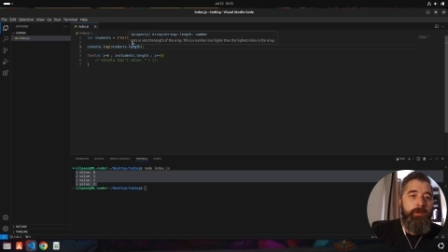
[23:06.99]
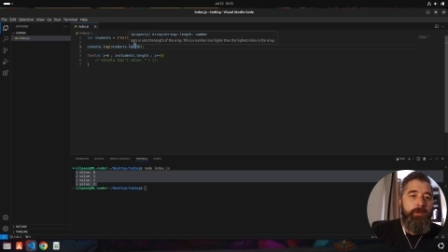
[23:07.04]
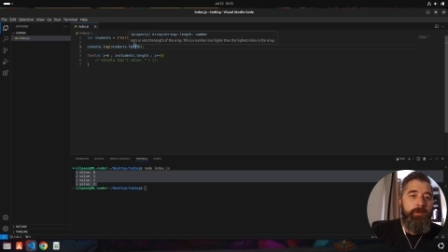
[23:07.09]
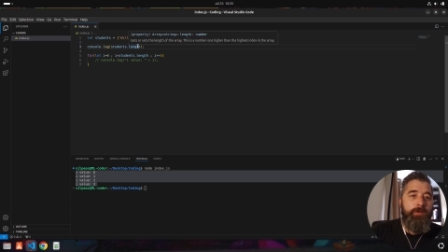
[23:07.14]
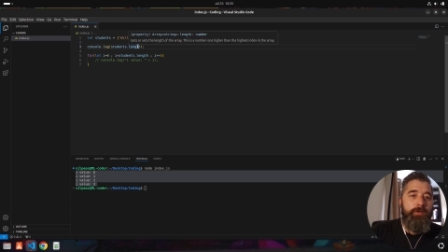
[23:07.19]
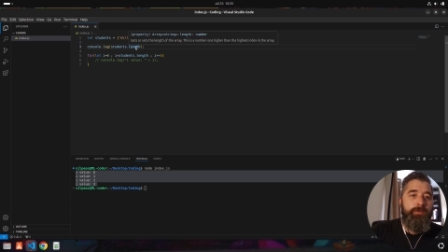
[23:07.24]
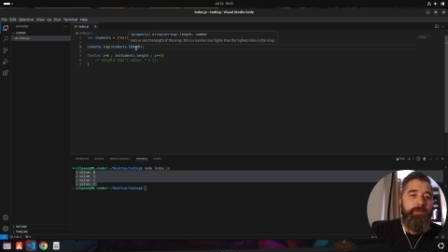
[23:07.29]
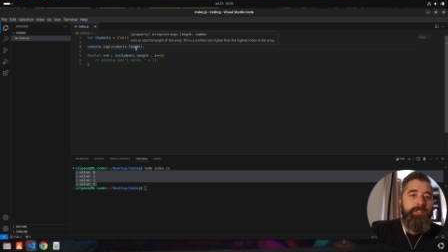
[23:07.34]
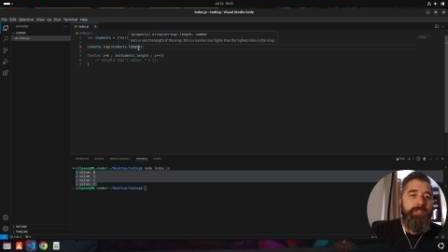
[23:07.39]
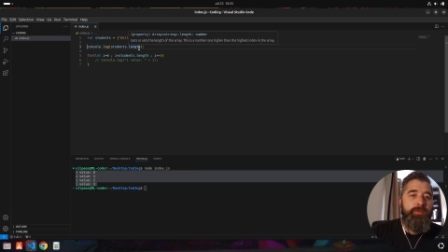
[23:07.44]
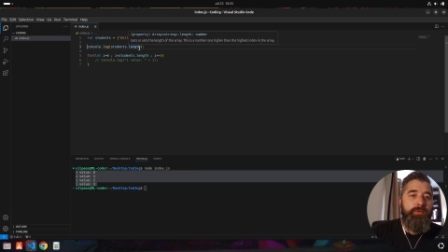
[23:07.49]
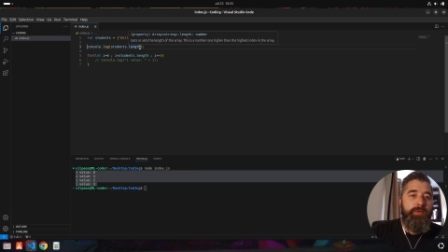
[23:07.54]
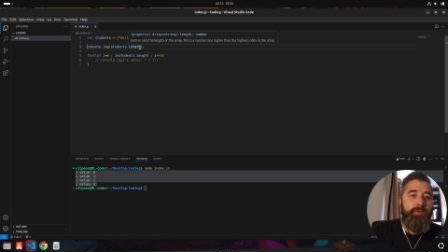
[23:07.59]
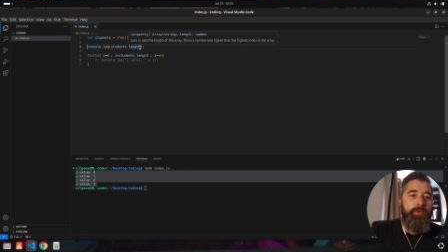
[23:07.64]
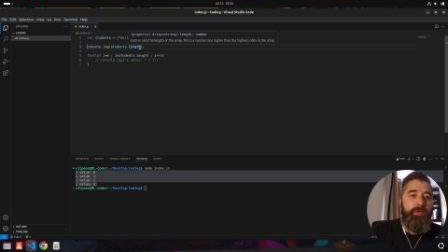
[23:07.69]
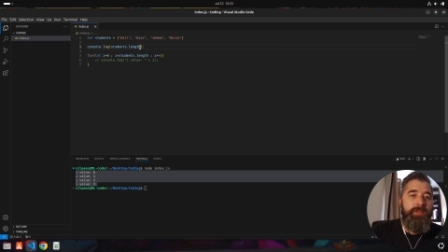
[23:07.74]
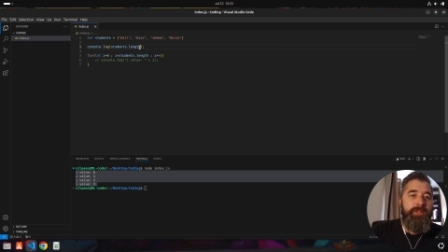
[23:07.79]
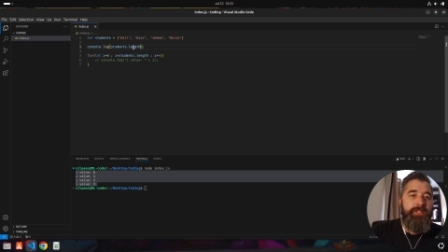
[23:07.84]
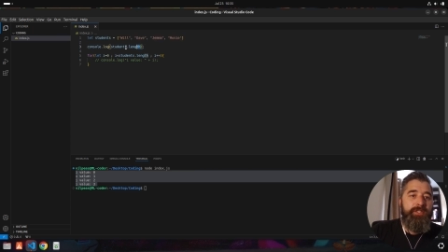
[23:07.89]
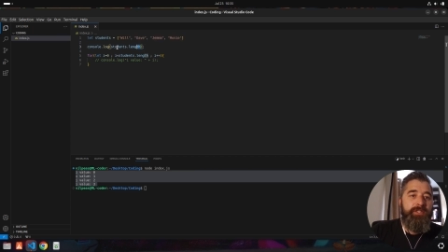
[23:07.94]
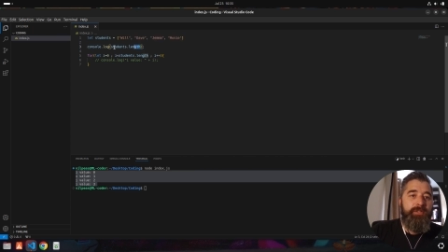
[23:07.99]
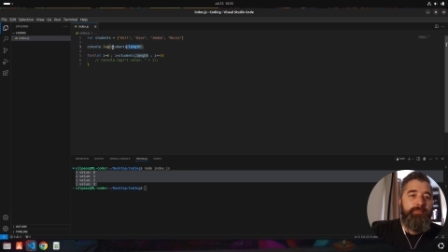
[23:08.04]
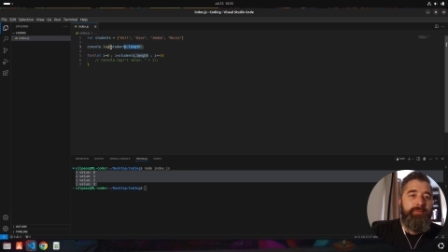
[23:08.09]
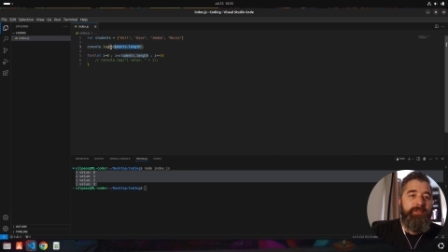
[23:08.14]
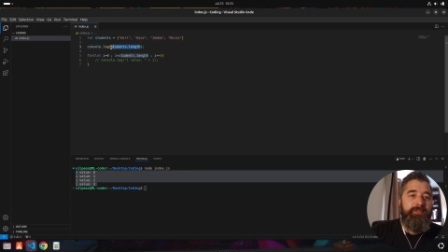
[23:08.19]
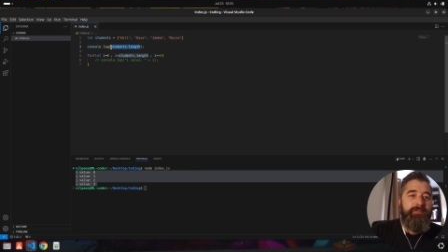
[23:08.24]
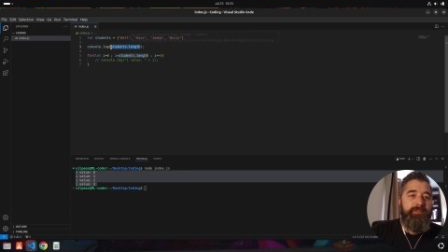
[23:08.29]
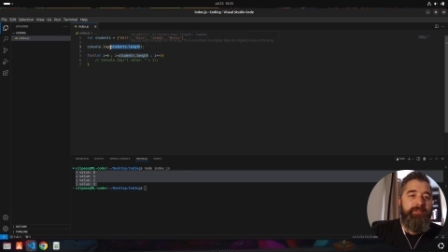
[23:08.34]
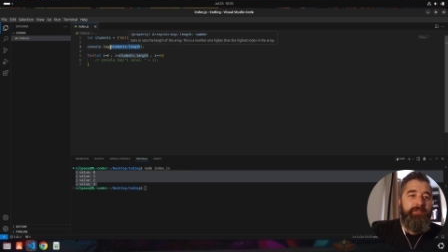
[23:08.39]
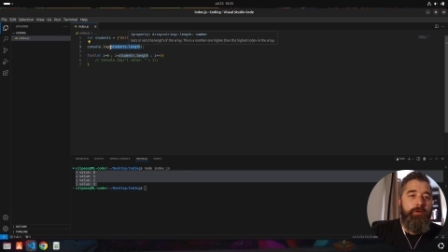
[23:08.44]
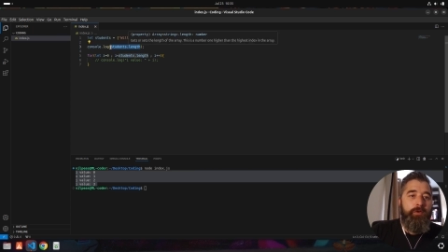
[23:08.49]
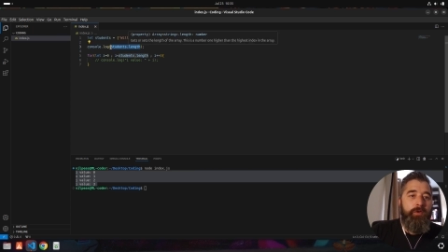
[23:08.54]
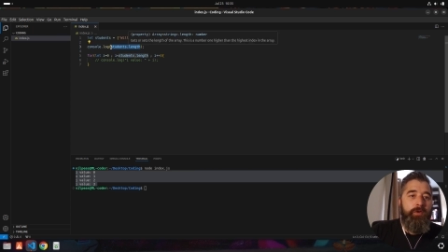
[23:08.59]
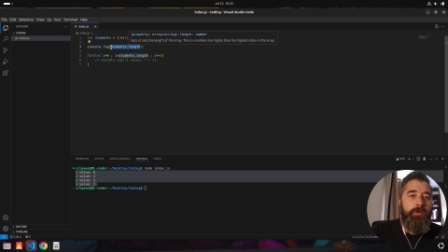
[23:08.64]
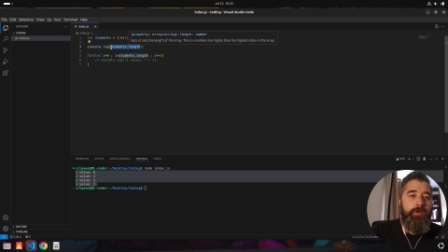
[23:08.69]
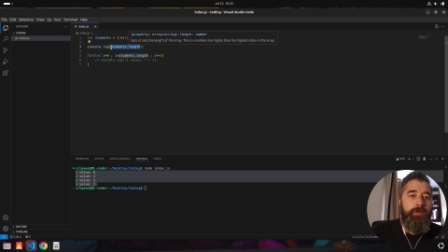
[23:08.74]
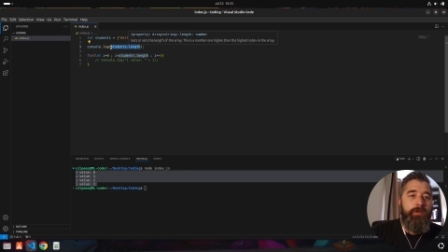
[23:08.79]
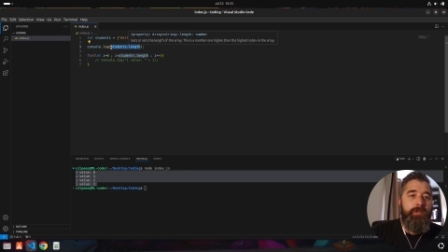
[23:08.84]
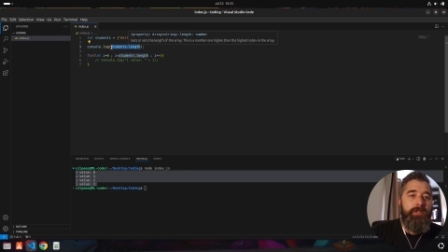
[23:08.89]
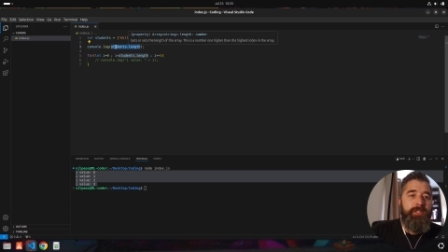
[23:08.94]
The reason we want this to print 4
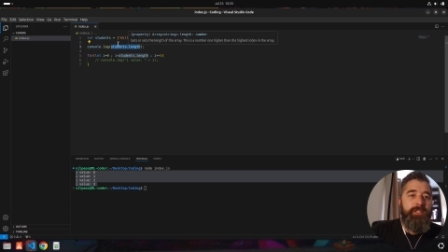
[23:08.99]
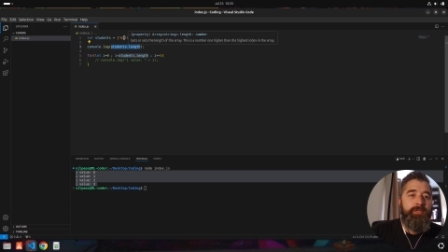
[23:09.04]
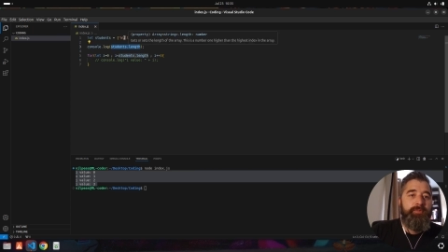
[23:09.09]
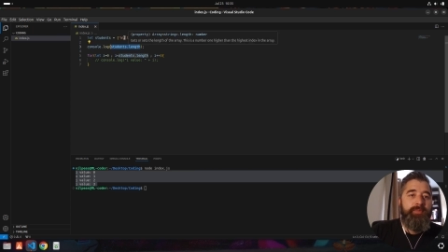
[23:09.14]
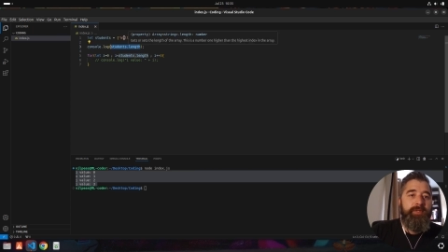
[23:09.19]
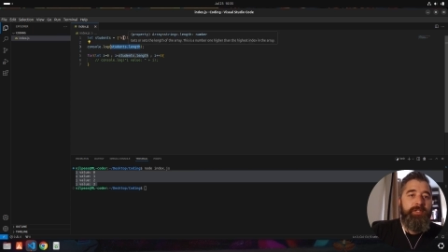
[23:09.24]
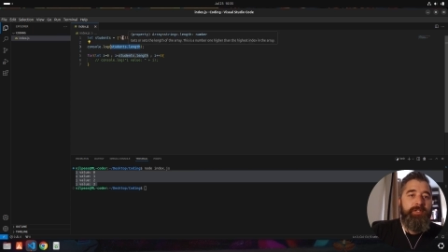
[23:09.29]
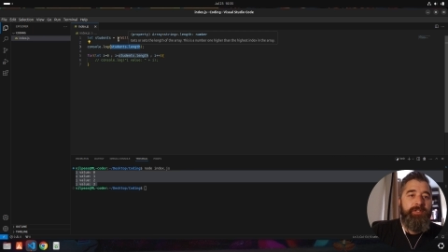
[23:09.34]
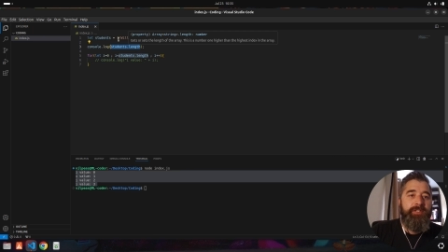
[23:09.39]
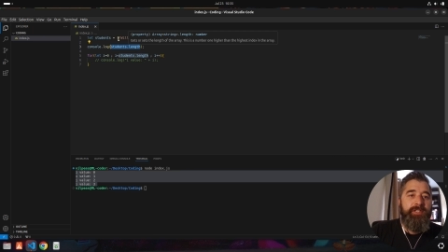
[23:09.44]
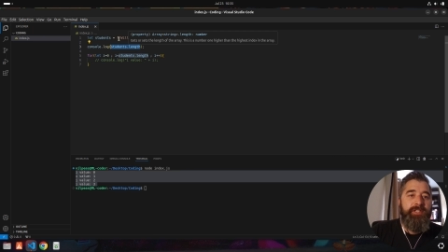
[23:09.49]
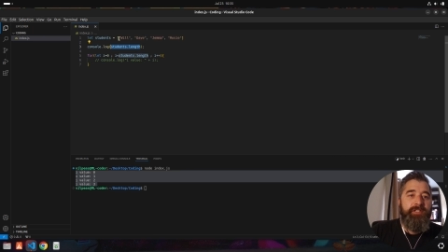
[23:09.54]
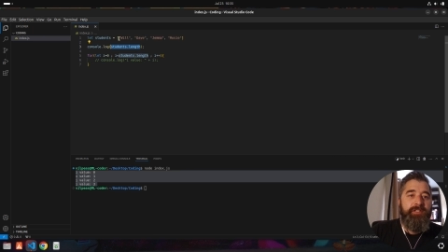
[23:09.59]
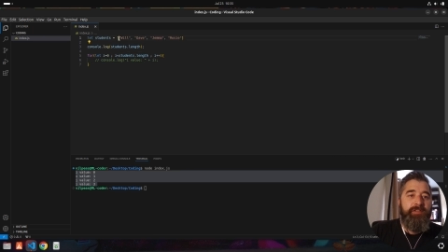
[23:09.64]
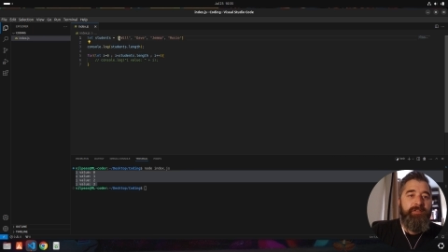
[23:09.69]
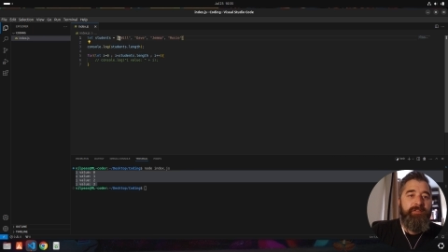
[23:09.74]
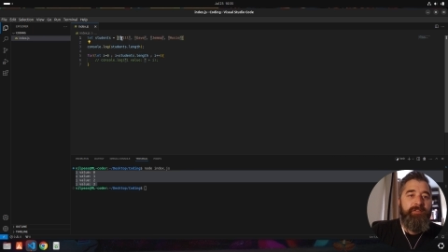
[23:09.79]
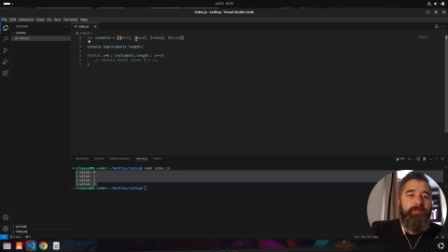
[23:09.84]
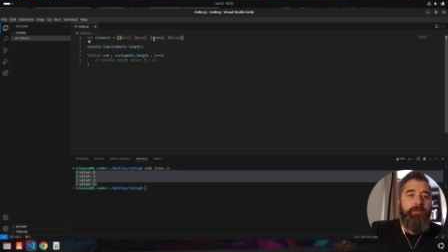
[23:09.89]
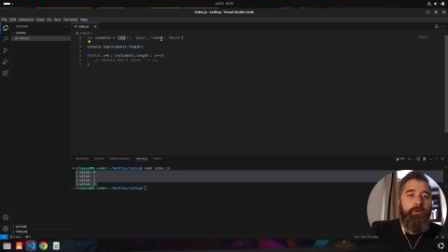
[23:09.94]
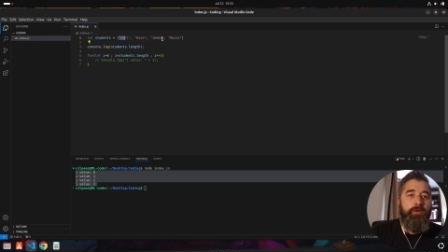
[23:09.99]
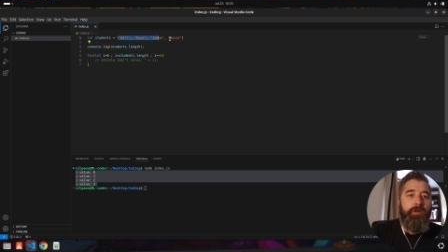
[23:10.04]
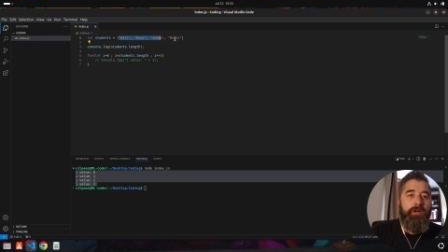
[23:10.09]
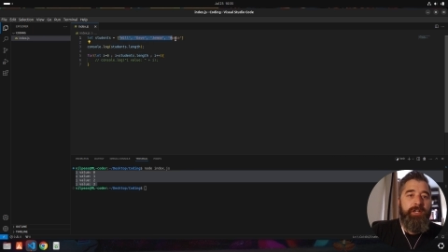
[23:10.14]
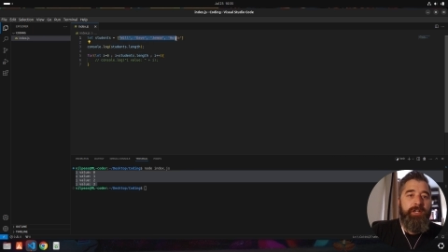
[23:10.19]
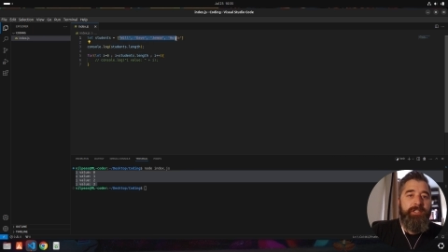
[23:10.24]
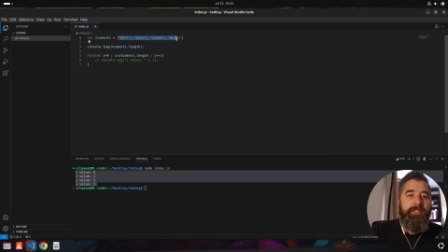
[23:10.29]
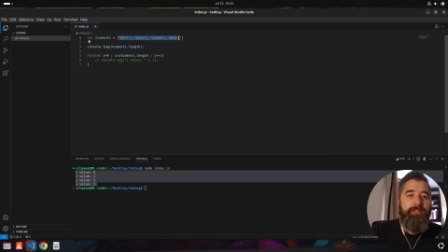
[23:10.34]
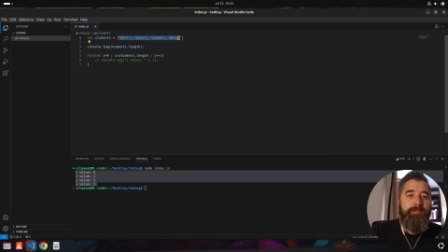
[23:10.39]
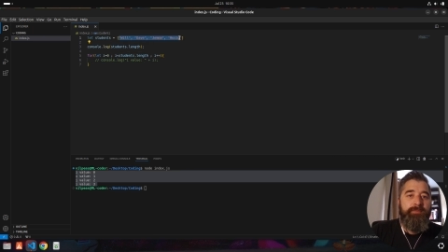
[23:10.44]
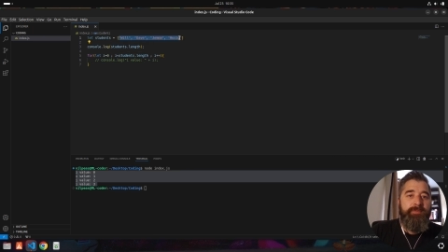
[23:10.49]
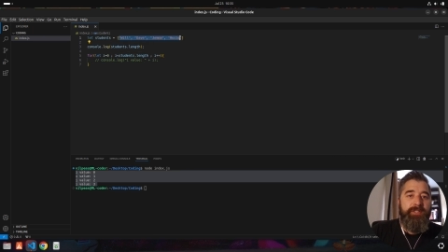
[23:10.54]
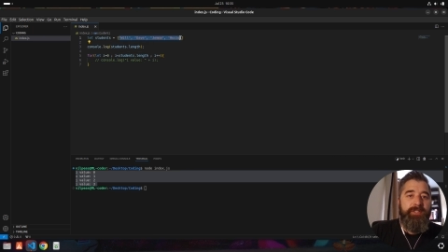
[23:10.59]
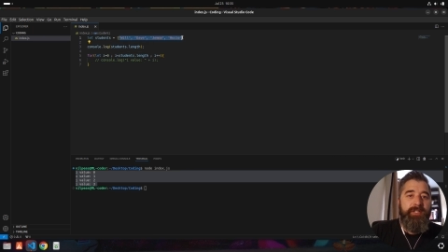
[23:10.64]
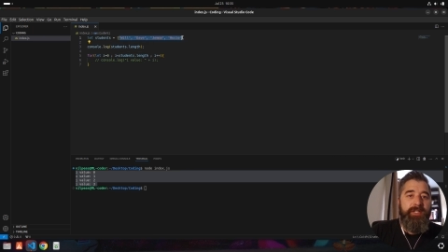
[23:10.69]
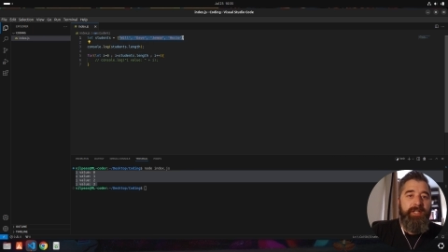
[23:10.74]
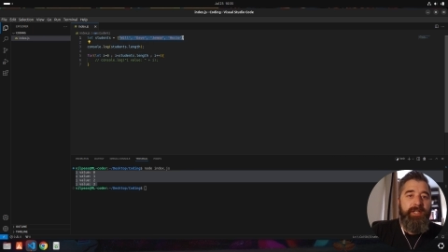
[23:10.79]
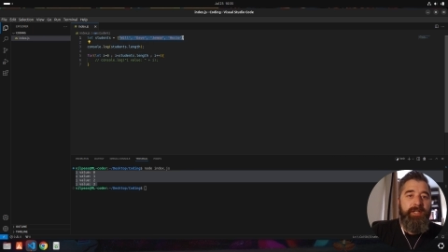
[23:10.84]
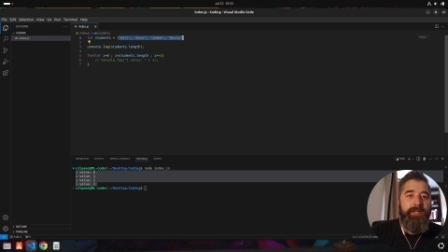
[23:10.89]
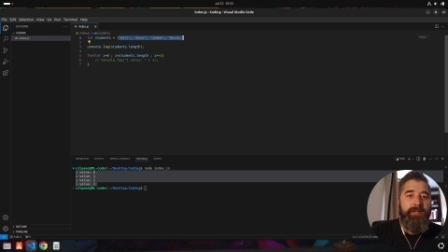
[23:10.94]
is because there's 4 items in
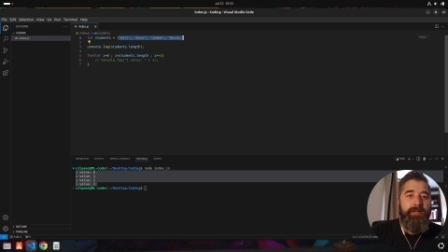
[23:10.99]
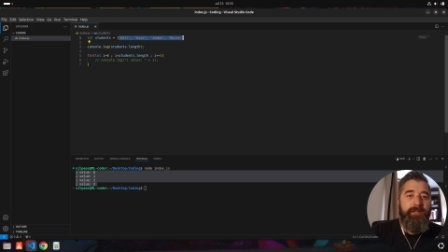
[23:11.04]
here.